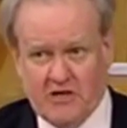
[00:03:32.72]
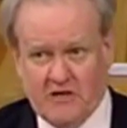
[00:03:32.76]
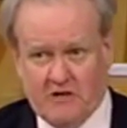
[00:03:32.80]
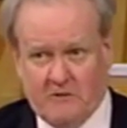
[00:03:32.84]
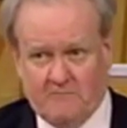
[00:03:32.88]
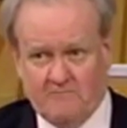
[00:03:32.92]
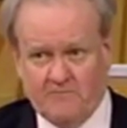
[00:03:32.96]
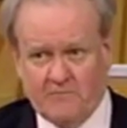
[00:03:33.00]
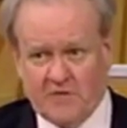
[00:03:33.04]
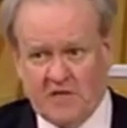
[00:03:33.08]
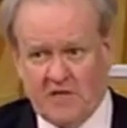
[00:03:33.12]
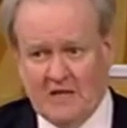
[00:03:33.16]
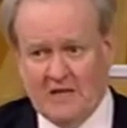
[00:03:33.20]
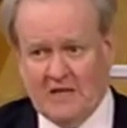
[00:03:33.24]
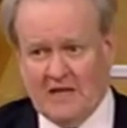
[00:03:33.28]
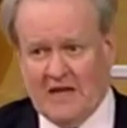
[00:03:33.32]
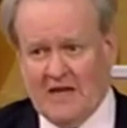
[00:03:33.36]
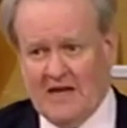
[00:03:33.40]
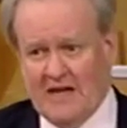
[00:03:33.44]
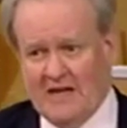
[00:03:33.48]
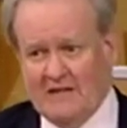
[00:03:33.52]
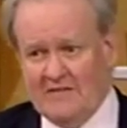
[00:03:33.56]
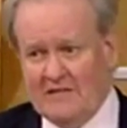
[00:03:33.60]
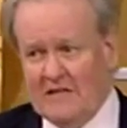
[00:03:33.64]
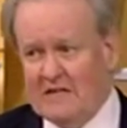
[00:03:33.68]
Rail.
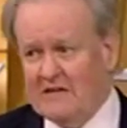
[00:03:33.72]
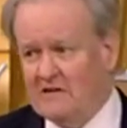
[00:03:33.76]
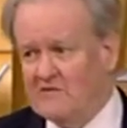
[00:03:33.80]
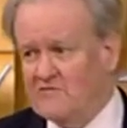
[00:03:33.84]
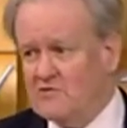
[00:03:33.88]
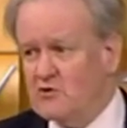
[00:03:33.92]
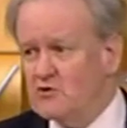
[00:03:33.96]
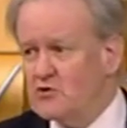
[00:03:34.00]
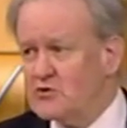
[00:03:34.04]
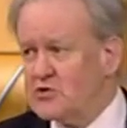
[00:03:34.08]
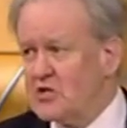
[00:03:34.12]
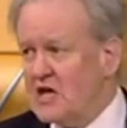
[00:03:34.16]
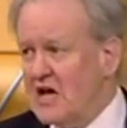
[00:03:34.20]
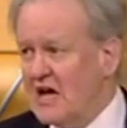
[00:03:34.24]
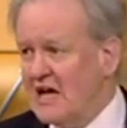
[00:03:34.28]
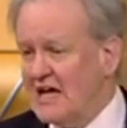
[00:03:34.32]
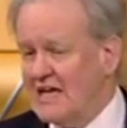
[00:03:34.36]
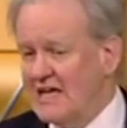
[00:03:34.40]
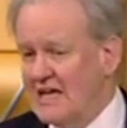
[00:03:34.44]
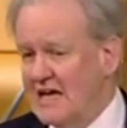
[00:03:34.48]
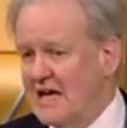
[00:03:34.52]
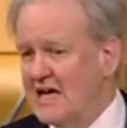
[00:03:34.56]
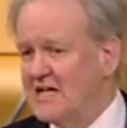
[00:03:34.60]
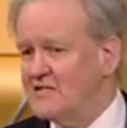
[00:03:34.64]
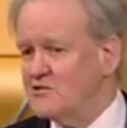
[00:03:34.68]
Now, of course,
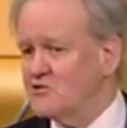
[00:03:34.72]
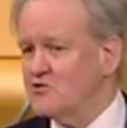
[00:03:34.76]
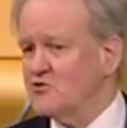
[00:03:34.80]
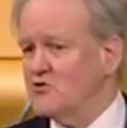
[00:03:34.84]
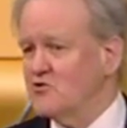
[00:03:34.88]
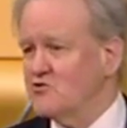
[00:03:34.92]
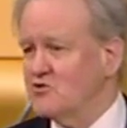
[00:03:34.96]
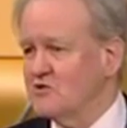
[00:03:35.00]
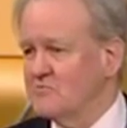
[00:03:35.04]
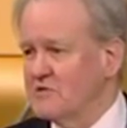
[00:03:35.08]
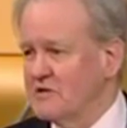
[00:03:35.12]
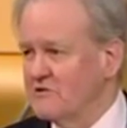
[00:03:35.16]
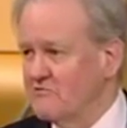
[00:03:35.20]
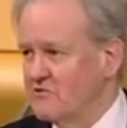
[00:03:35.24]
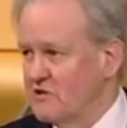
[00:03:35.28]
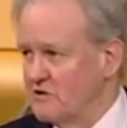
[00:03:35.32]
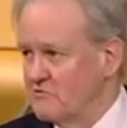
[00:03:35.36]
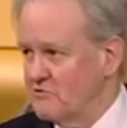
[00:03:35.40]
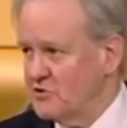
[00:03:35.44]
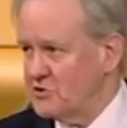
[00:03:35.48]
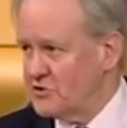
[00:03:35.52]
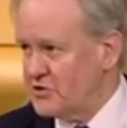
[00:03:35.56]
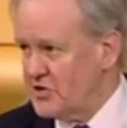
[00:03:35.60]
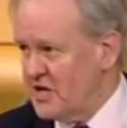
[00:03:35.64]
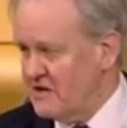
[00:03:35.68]
I can't talk about
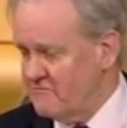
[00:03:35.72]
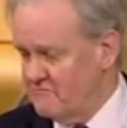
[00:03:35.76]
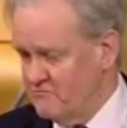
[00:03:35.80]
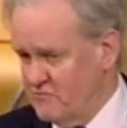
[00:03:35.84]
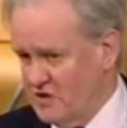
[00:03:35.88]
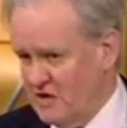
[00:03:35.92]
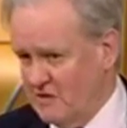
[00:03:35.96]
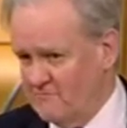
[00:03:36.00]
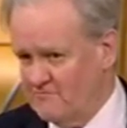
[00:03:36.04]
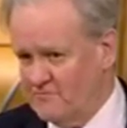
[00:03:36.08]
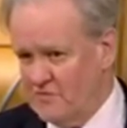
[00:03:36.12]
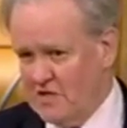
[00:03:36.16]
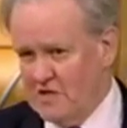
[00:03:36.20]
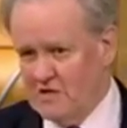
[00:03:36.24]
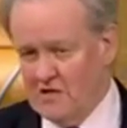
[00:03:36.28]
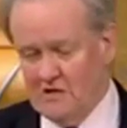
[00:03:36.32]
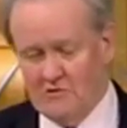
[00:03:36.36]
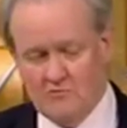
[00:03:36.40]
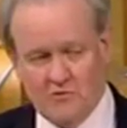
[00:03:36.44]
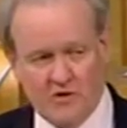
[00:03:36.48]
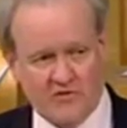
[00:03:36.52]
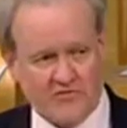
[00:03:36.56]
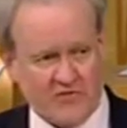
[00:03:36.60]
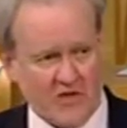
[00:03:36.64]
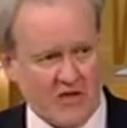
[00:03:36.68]
railways in Edinburgh
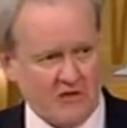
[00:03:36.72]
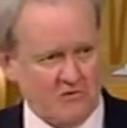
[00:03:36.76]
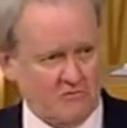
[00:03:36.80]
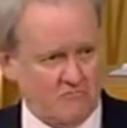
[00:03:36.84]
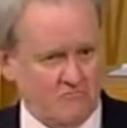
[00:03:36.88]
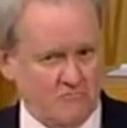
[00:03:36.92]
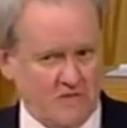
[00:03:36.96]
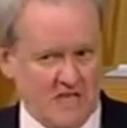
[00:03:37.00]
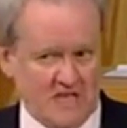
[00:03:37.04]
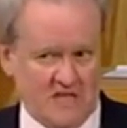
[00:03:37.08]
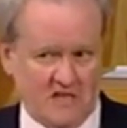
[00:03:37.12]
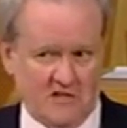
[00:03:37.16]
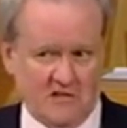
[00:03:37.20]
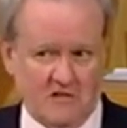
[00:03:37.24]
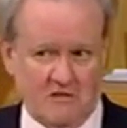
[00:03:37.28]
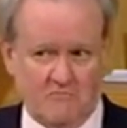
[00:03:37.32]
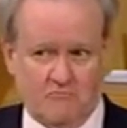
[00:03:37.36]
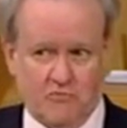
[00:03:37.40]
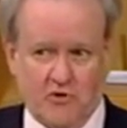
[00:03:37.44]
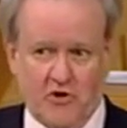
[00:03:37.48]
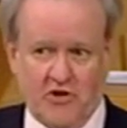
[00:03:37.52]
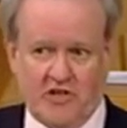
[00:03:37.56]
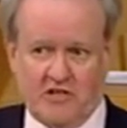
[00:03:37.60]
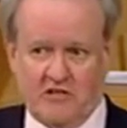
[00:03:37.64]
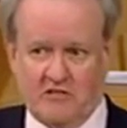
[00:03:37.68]
without making the
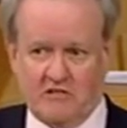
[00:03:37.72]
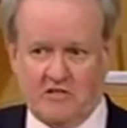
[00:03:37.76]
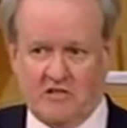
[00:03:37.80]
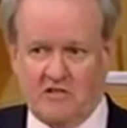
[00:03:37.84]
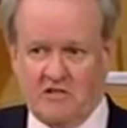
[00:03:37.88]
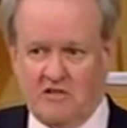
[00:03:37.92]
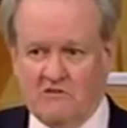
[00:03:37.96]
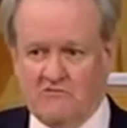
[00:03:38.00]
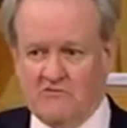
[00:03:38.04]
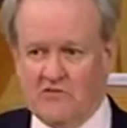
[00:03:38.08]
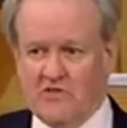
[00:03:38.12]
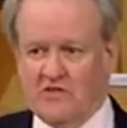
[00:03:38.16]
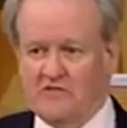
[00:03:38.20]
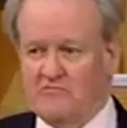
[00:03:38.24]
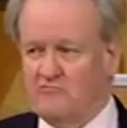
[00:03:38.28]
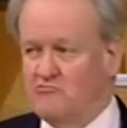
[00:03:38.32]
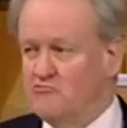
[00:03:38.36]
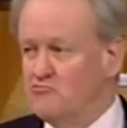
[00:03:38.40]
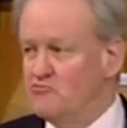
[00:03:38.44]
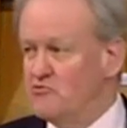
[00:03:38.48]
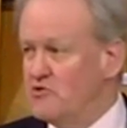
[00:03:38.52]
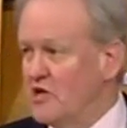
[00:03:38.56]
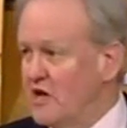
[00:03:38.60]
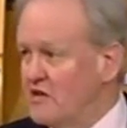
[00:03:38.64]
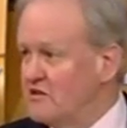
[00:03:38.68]
point that
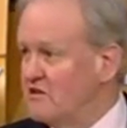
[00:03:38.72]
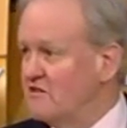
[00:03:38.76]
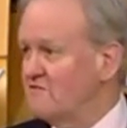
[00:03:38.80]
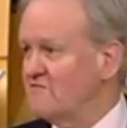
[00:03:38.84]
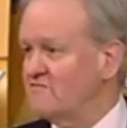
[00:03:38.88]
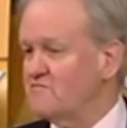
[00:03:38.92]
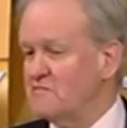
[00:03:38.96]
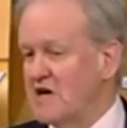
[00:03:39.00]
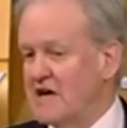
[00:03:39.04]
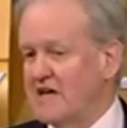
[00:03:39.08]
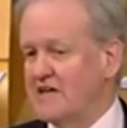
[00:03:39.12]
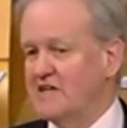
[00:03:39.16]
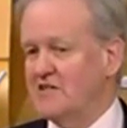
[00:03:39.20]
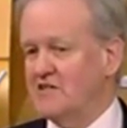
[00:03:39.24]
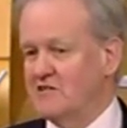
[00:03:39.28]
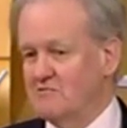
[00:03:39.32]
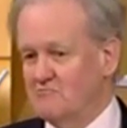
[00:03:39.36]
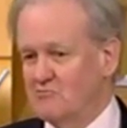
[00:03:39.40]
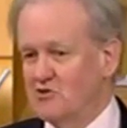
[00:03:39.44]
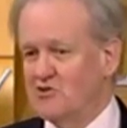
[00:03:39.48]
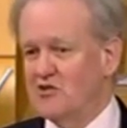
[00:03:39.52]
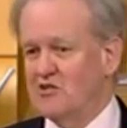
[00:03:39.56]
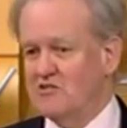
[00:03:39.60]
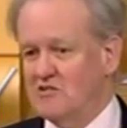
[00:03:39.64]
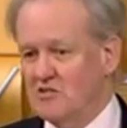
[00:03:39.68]
none of my
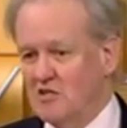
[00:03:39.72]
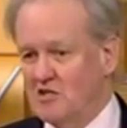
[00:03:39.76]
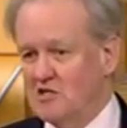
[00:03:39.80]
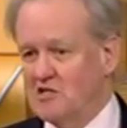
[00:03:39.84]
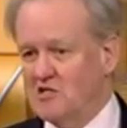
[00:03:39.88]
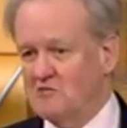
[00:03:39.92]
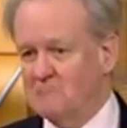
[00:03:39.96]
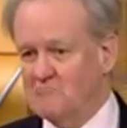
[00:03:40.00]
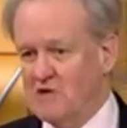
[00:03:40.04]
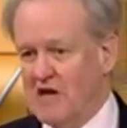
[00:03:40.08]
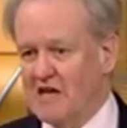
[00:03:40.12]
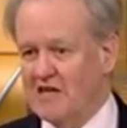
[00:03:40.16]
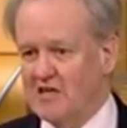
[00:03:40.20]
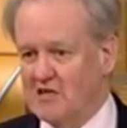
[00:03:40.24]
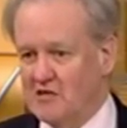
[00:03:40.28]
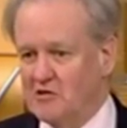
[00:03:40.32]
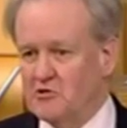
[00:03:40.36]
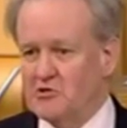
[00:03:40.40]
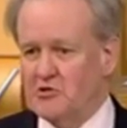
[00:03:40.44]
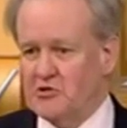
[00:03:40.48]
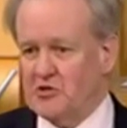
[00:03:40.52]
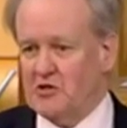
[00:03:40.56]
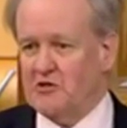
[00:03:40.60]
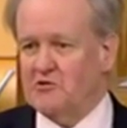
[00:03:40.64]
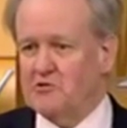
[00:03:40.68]
communities in my
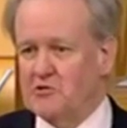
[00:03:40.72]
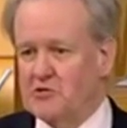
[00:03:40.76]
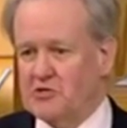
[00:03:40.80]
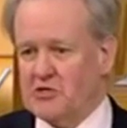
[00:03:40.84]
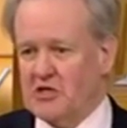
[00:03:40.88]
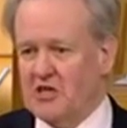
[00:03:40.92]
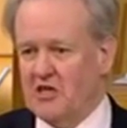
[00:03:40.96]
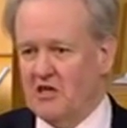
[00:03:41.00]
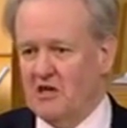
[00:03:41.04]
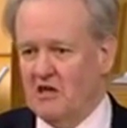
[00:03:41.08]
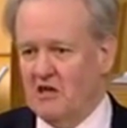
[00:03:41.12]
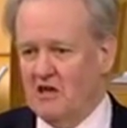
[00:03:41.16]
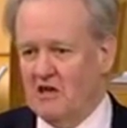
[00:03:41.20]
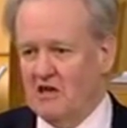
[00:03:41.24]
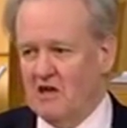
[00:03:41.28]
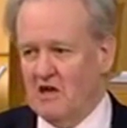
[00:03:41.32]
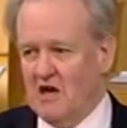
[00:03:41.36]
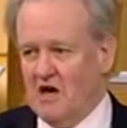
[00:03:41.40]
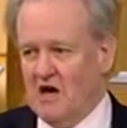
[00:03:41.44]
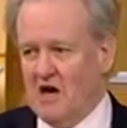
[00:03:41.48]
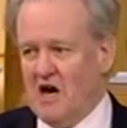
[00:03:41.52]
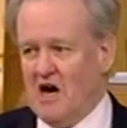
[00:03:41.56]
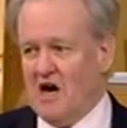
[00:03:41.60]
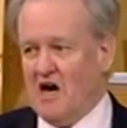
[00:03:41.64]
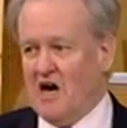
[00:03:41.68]
constituency
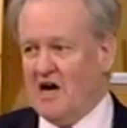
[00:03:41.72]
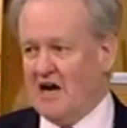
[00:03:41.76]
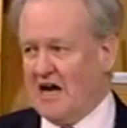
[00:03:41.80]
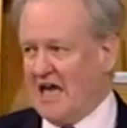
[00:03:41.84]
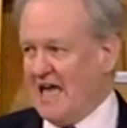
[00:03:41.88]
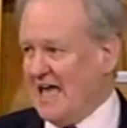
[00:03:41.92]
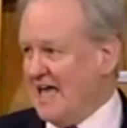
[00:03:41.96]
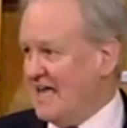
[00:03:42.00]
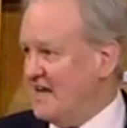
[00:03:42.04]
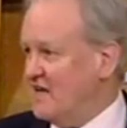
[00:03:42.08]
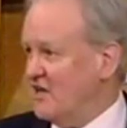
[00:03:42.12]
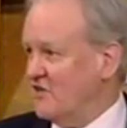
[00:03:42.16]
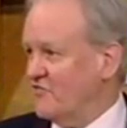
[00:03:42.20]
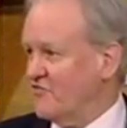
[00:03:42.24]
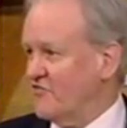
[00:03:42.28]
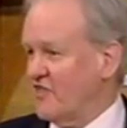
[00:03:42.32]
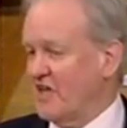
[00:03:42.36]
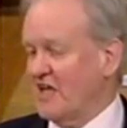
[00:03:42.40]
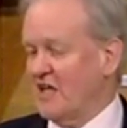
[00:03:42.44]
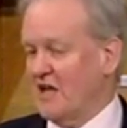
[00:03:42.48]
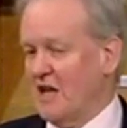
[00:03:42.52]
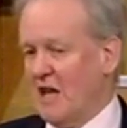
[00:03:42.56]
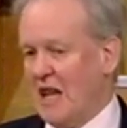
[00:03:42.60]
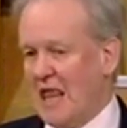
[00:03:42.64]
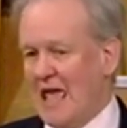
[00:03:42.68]
are
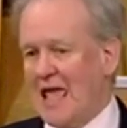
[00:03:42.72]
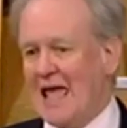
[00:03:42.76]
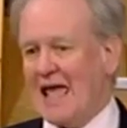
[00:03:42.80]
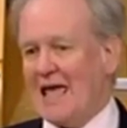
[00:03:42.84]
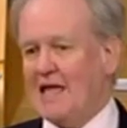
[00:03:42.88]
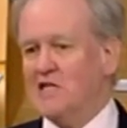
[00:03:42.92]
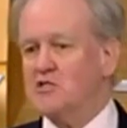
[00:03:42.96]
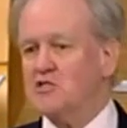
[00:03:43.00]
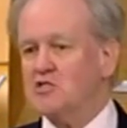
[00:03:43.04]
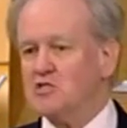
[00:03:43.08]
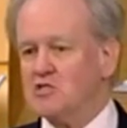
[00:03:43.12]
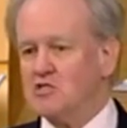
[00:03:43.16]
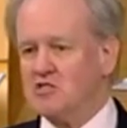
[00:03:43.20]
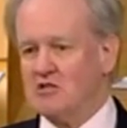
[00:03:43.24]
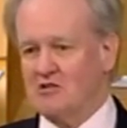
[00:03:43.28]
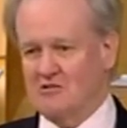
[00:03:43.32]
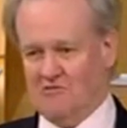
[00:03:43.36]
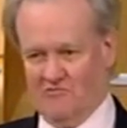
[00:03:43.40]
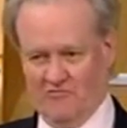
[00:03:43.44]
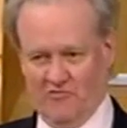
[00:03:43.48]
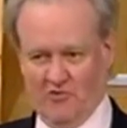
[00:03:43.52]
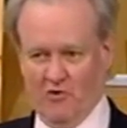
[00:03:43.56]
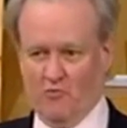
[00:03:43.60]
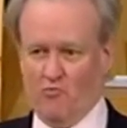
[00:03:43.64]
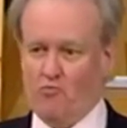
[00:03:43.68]
anything less
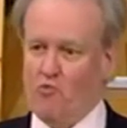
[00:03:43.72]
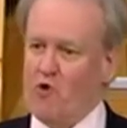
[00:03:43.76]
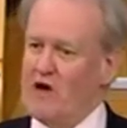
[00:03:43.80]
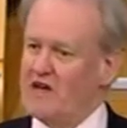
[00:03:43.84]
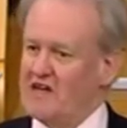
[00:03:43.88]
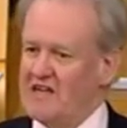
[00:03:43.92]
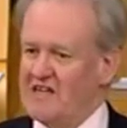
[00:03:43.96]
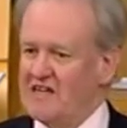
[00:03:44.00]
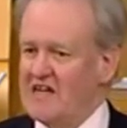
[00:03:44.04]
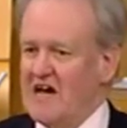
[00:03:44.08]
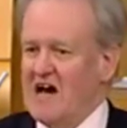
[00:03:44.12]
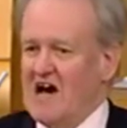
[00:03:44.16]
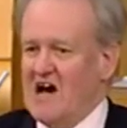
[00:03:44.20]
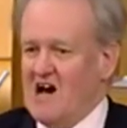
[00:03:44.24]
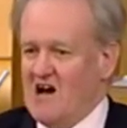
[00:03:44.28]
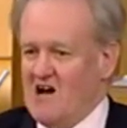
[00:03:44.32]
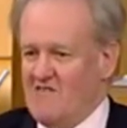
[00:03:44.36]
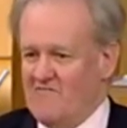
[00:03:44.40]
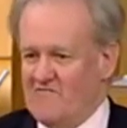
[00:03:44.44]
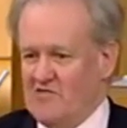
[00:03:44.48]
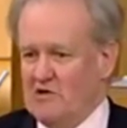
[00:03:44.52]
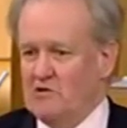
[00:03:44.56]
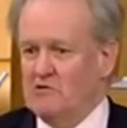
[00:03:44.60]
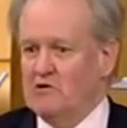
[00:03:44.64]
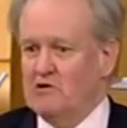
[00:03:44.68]
than
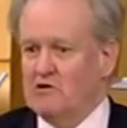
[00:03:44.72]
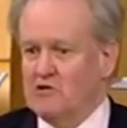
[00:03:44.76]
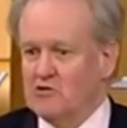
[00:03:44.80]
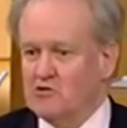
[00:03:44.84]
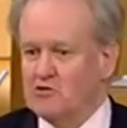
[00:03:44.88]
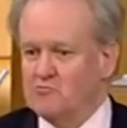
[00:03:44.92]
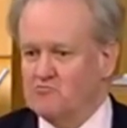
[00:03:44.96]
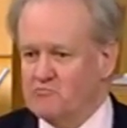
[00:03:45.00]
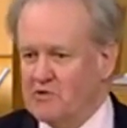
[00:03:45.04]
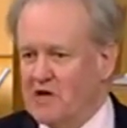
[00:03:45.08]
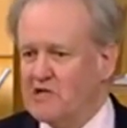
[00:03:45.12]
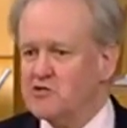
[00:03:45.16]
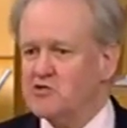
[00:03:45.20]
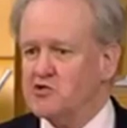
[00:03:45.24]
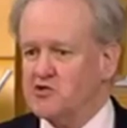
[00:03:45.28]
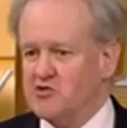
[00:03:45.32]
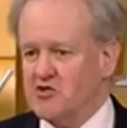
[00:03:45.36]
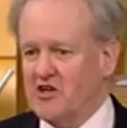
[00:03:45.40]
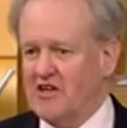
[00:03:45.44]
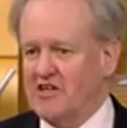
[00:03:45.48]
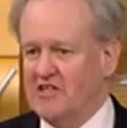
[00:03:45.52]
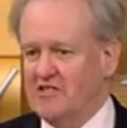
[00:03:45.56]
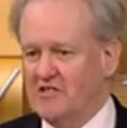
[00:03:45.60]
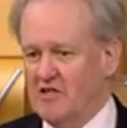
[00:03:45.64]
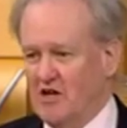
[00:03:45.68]
1.5 hours bus
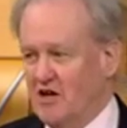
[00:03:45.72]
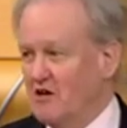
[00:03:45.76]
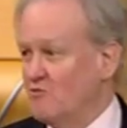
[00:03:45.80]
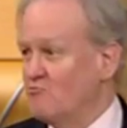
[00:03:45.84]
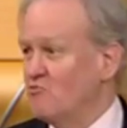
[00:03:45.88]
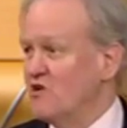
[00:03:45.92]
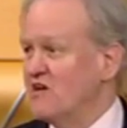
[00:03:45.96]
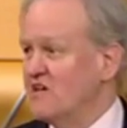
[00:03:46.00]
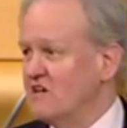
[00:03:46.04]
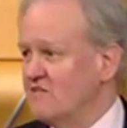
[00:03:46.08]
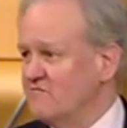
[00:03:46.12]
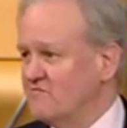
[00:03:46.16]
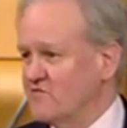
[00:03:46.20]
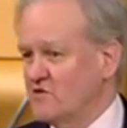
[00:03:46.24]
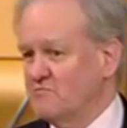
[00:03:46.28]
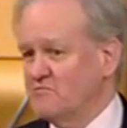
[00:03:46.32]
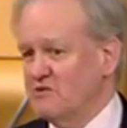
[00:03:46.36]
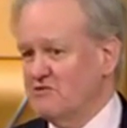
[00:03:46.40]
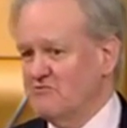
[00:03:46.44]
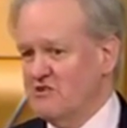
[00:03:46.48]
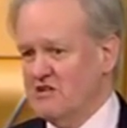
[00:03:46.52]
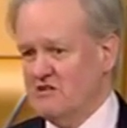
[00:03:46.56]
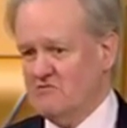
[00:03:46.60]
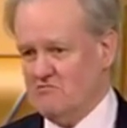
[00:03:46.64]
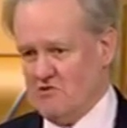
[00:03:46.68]
ride away from
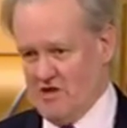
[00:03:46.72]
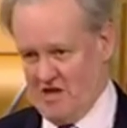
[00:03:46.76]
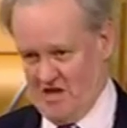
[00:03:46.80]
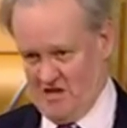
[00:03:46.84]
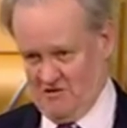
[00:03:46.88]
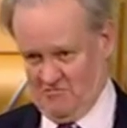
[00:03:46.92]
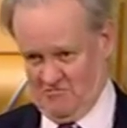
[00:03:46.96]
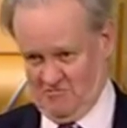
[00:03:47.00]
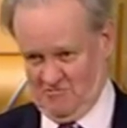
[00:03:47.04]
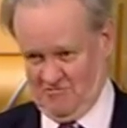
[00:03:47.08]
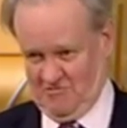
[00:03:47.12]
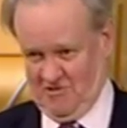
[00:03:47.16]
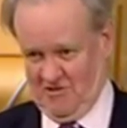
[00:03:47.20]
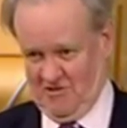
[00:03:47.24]
a railhead.